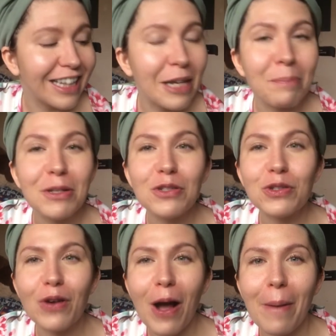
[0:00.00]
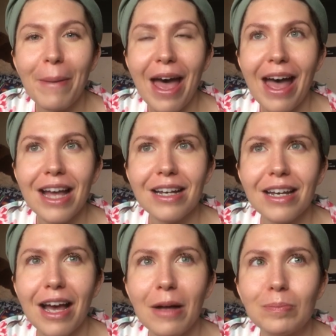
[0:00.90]
Lip scrub
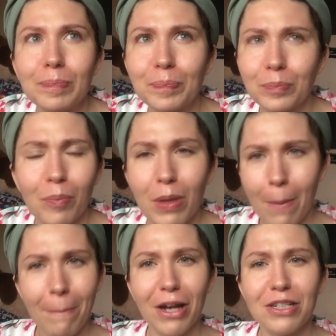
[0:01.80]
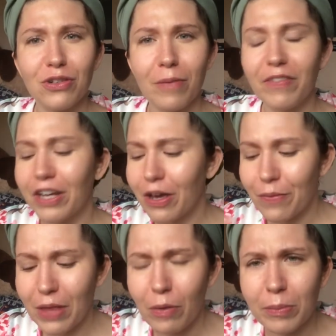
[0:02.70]
and body scrub video.
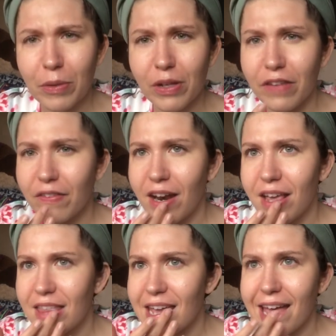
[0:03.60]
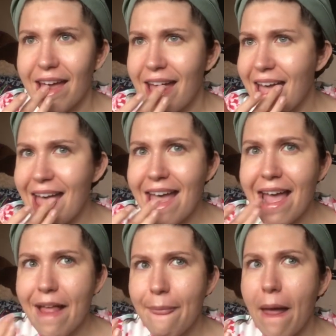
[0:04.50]
That would be really fun, I think.
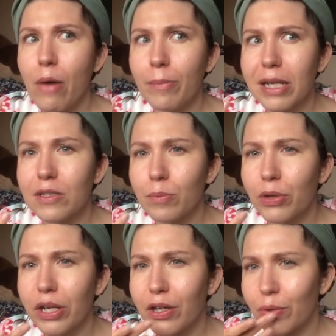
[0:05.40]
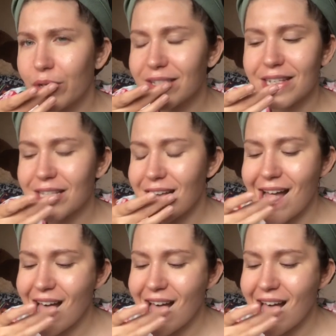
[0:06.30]
That would make some pretty good noises.